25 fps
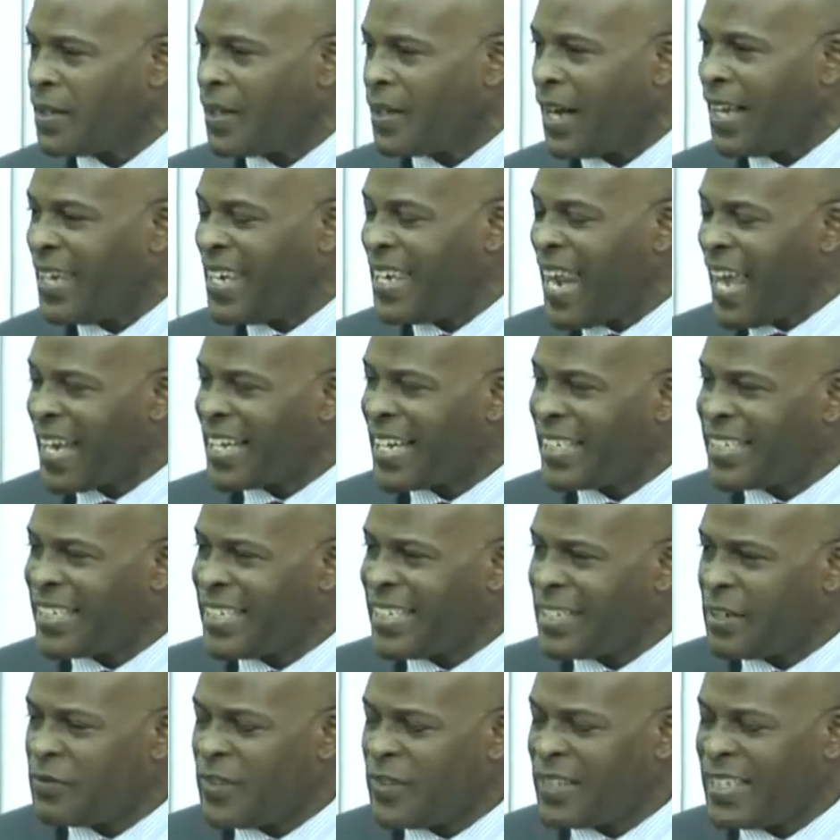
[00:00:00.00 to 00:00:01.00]
A
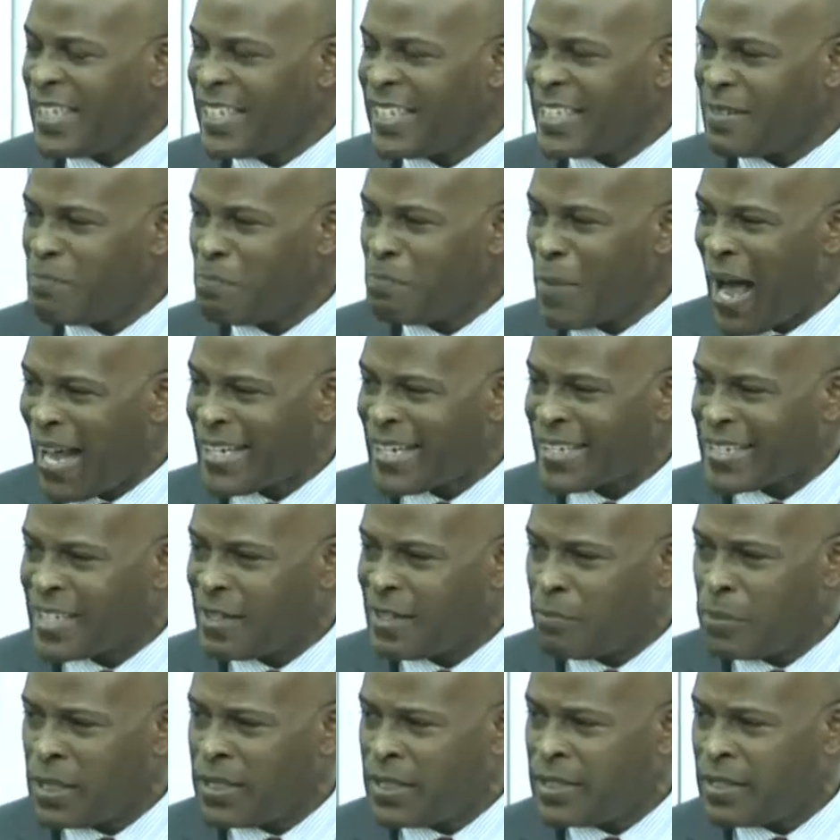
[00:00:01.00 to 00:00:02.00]
legacy of the
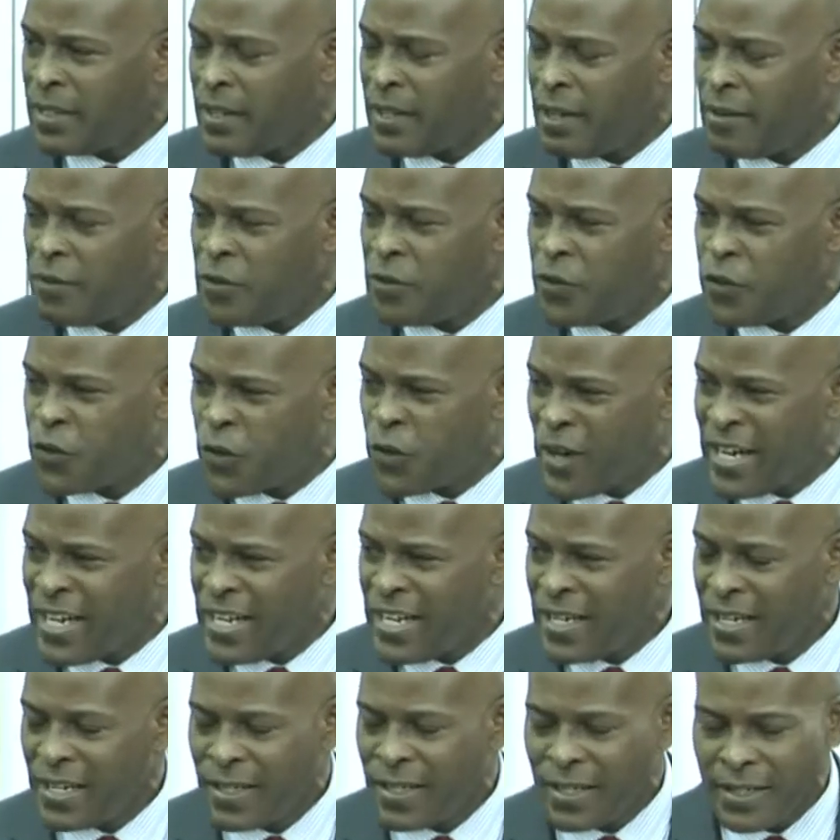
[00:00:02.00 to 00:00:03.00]
dismantlement of
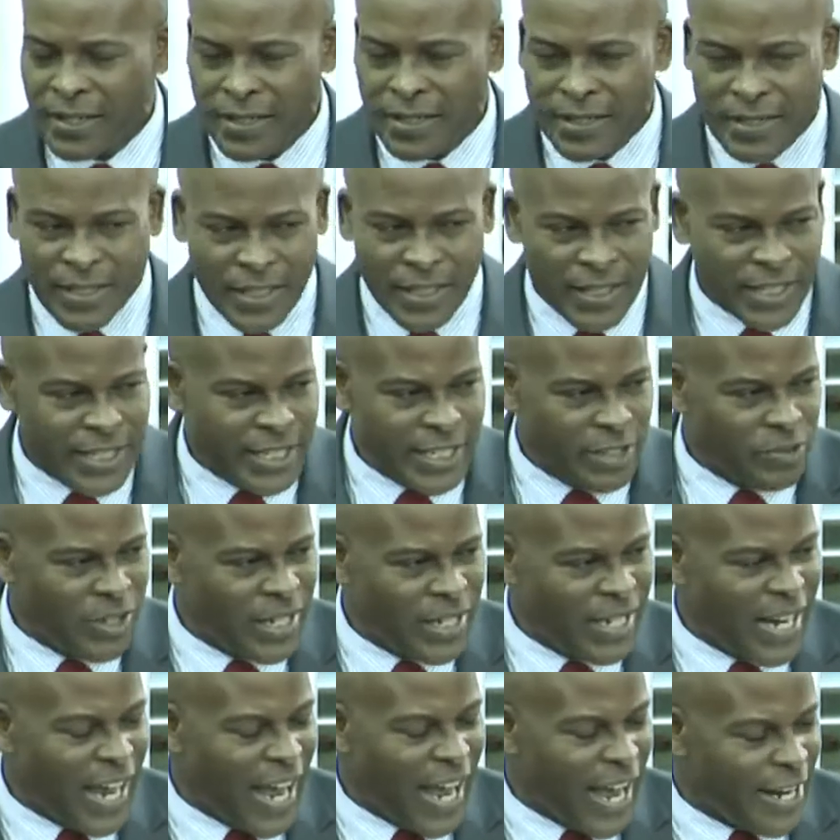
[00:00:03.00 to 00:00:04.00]
free
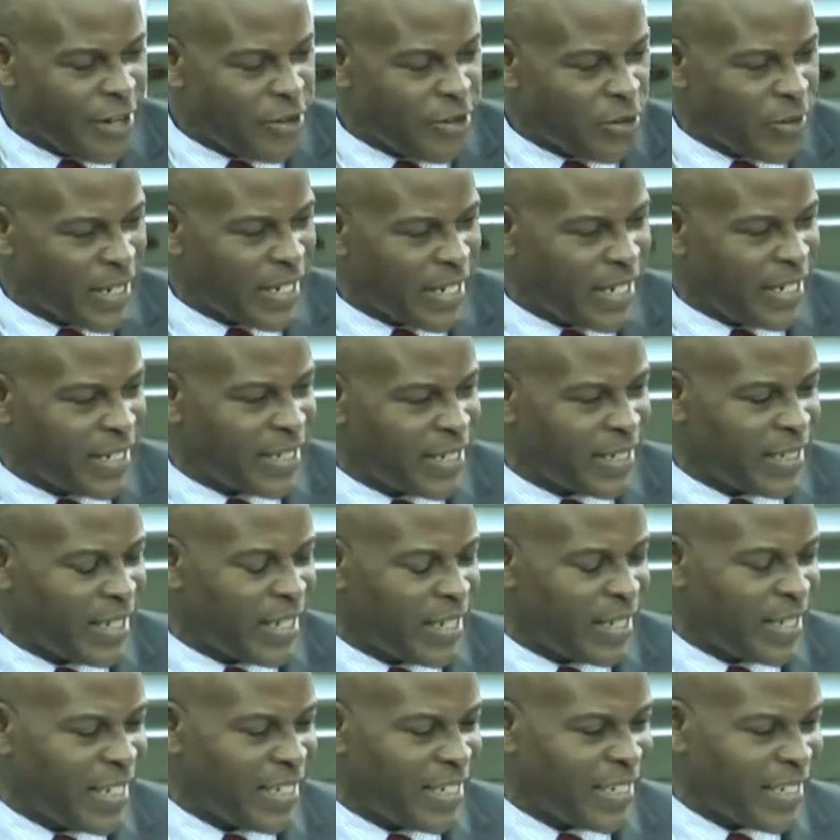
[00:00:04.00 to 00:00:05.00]
tertiary education
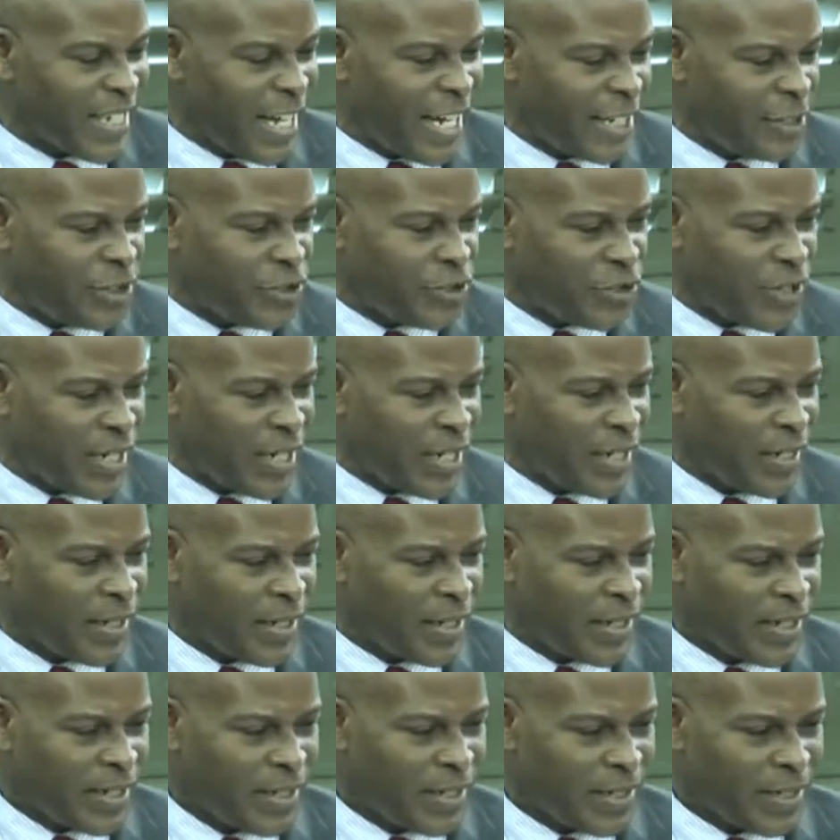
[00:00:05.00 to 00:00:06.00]
in this country.
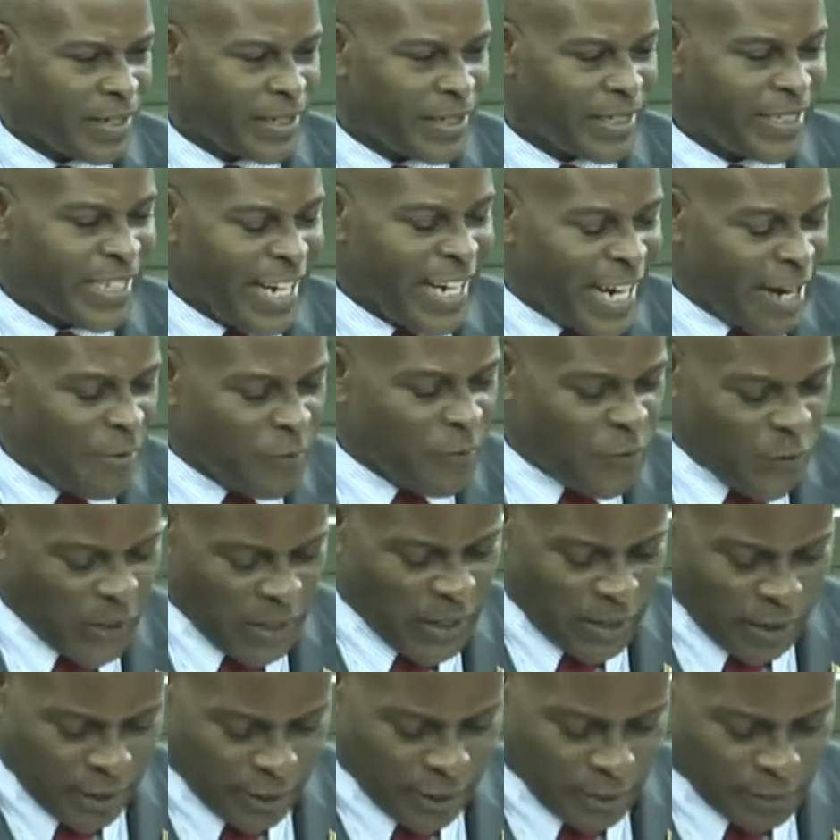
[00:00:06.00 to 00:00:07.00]

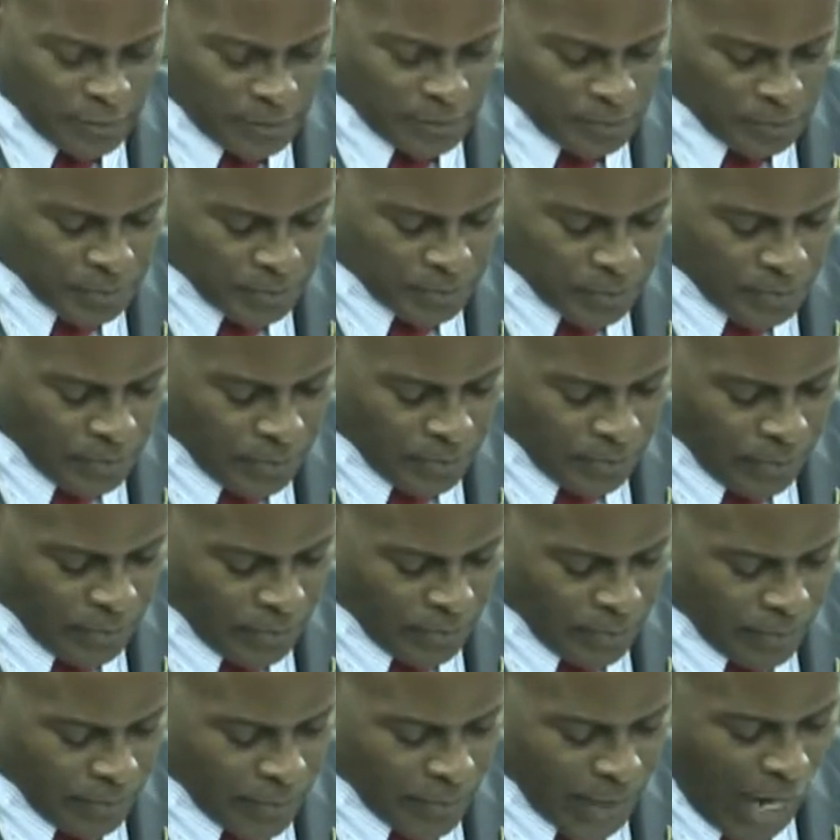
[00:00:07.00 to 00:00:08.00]
Shameful,
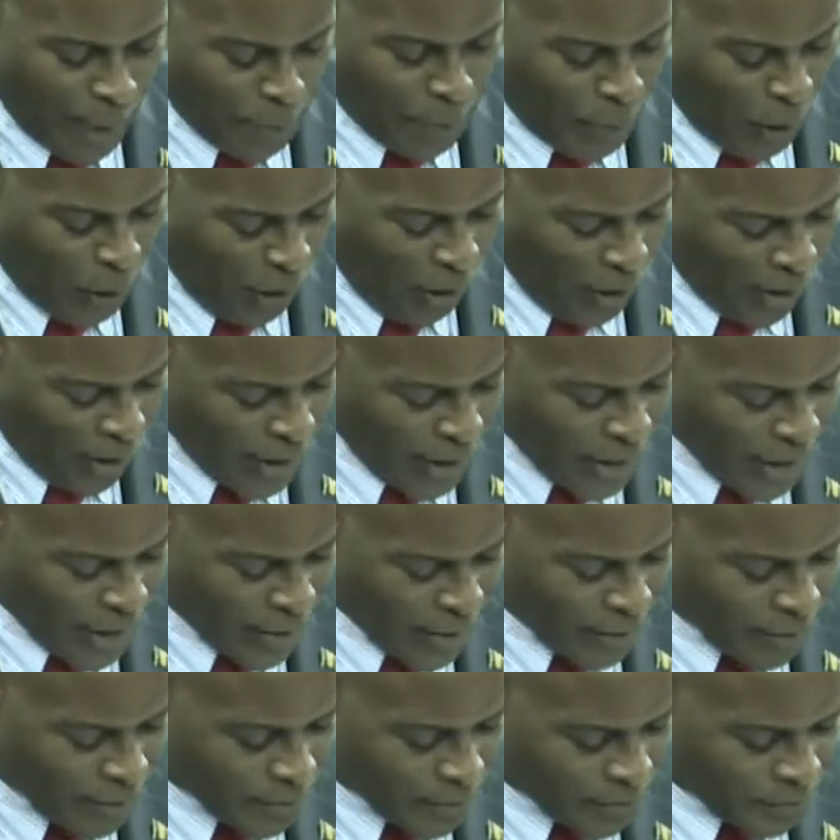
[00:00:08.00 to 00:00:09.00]
appalling.